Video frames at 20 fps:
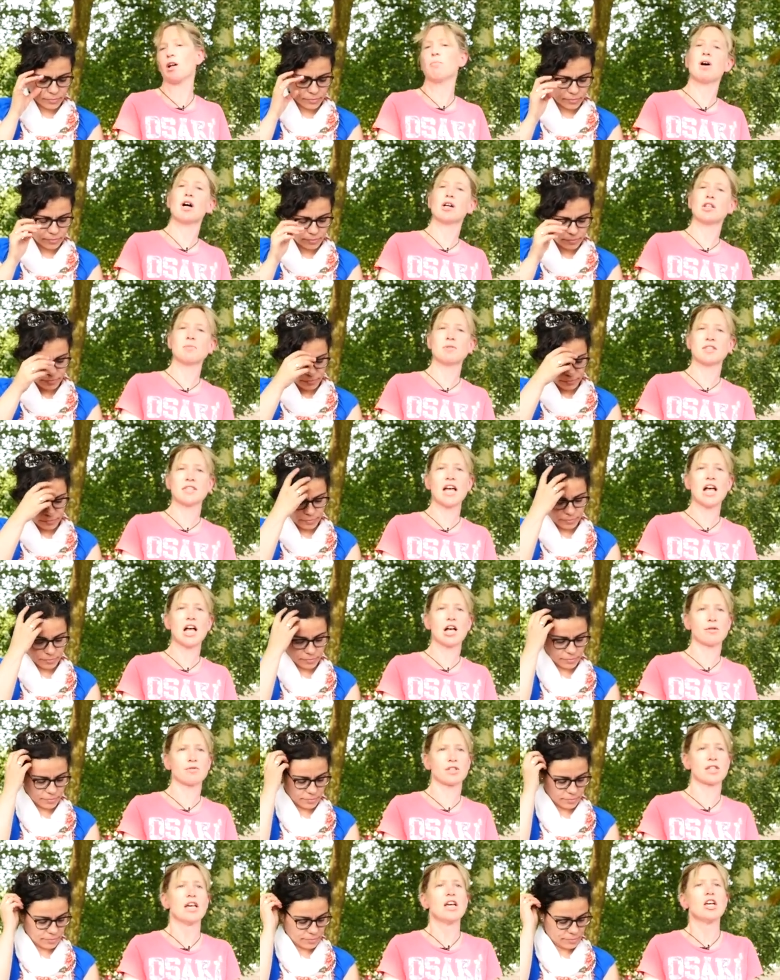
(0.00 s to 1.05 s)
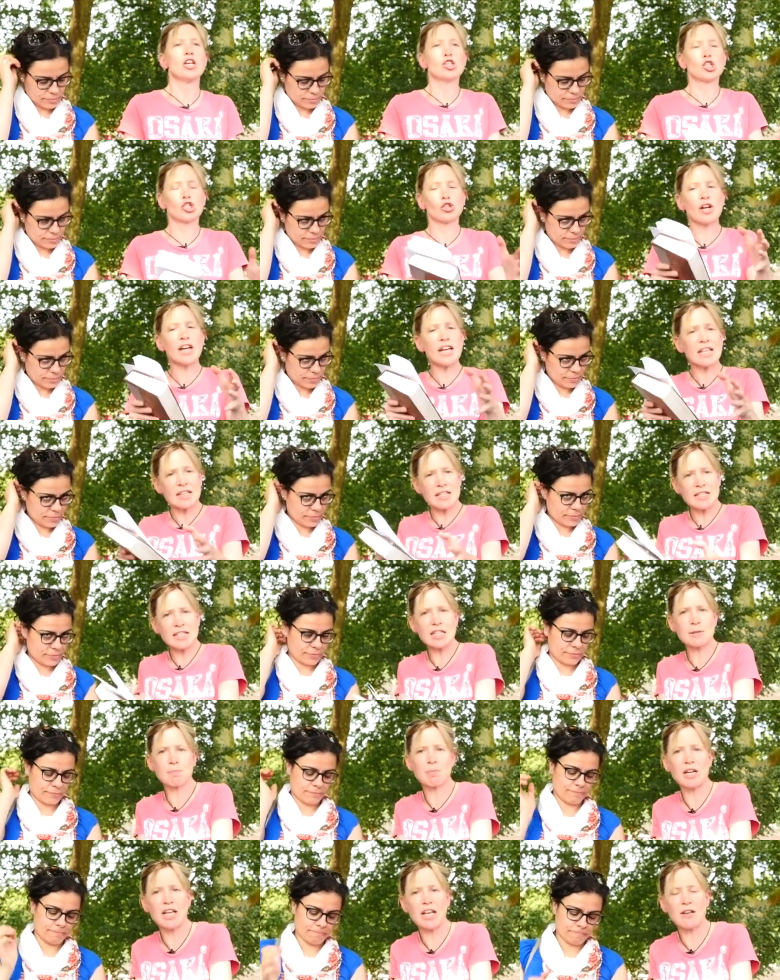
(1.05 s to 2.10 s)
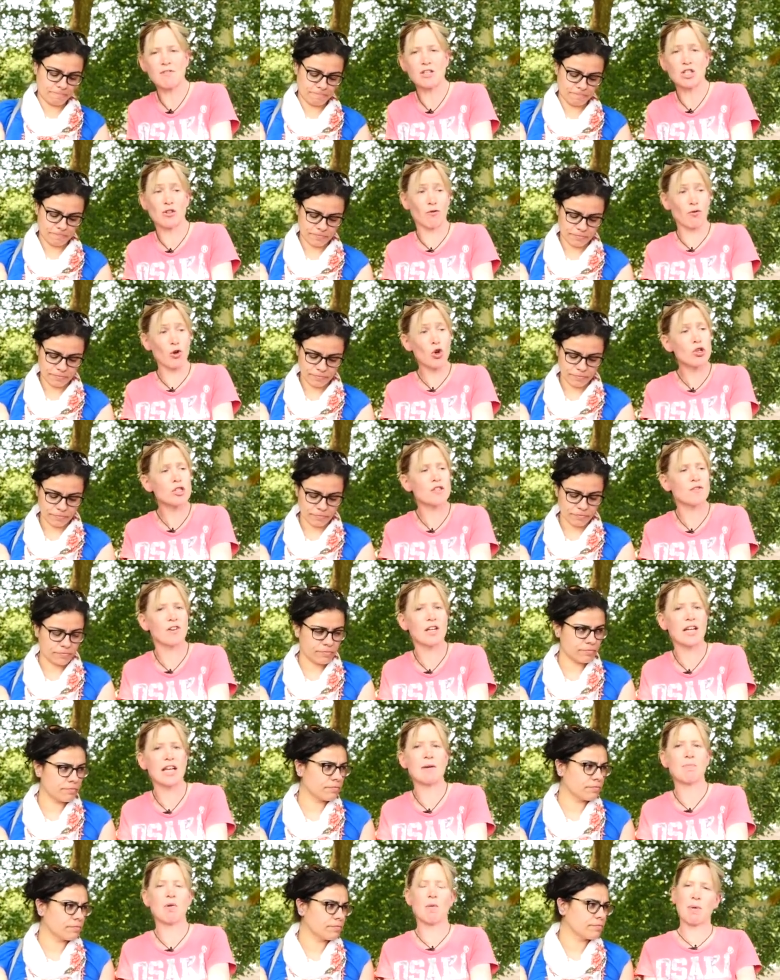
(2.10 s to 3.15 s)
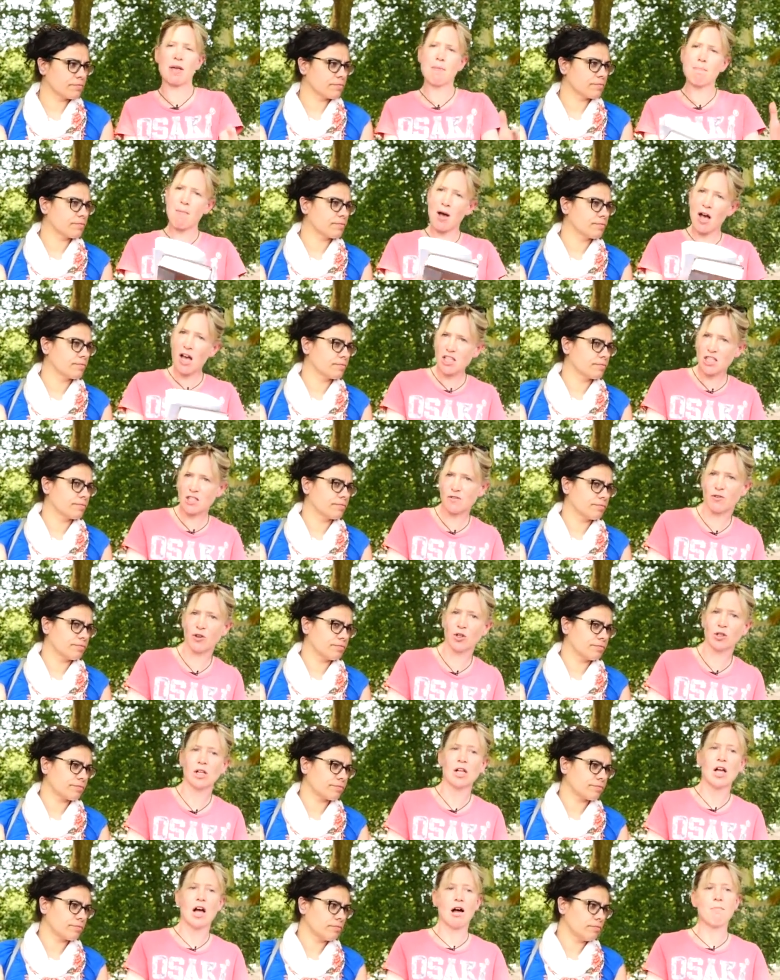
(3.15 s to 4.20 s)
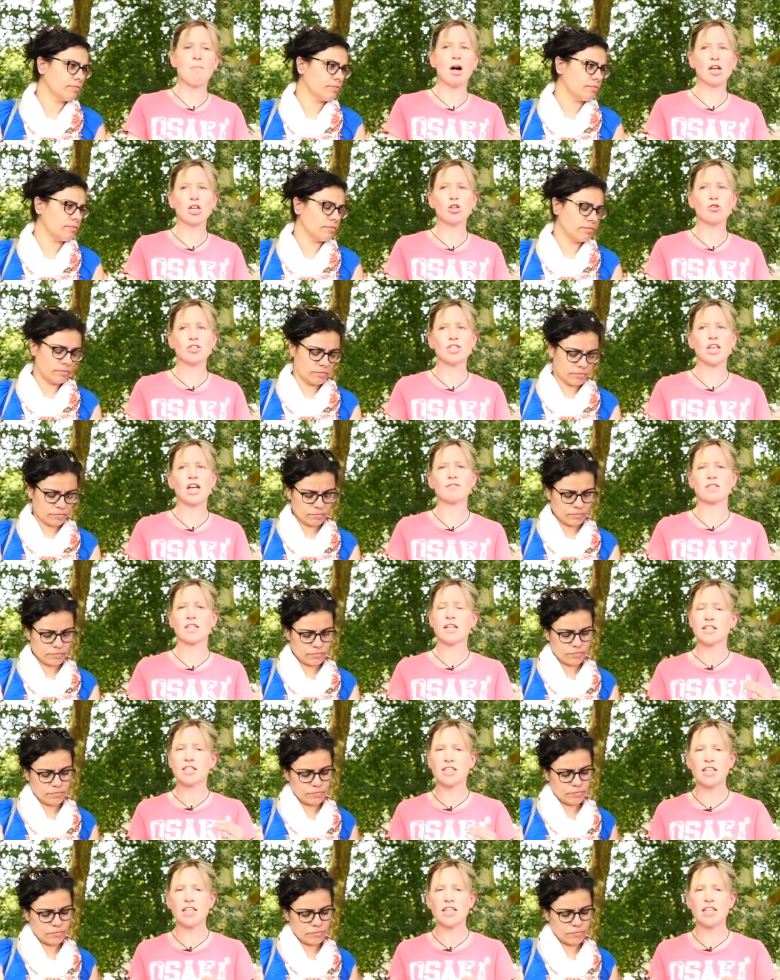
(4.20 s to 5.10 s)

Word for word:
Speaker 1: among themselves. Treat the disbelievers forcefully, but be merciful among yourselves.